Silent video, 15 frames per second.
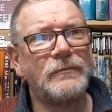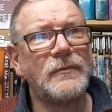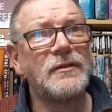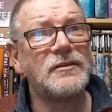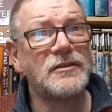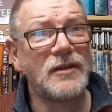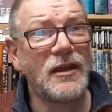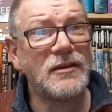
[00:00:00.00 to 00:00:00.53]

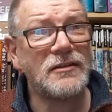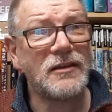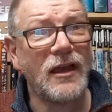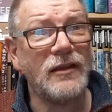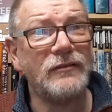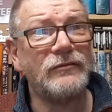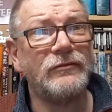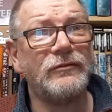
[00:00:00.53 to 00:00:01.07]
Stay
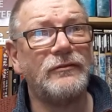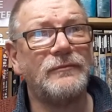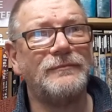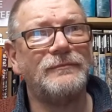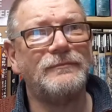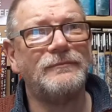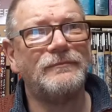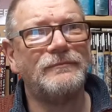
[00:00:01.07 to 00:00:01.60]
safe.
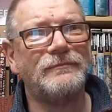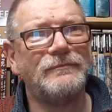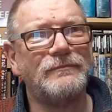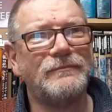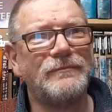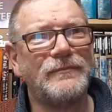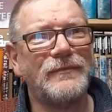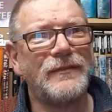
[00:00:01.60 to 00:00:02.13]

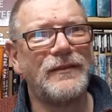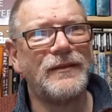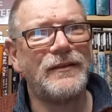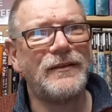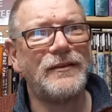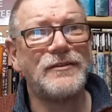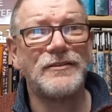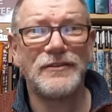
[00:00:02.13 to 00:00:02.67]

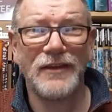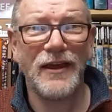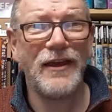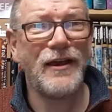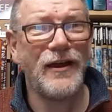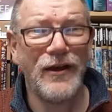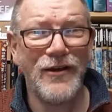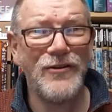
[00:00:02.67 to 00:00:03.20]
Stay
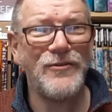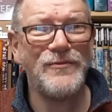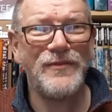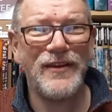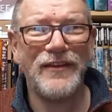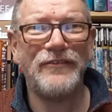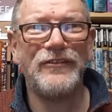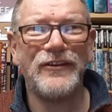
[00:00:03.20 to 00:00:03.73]
at home
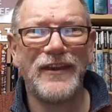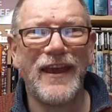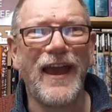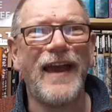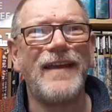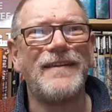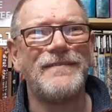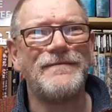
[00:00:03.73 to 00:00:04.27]
if you can.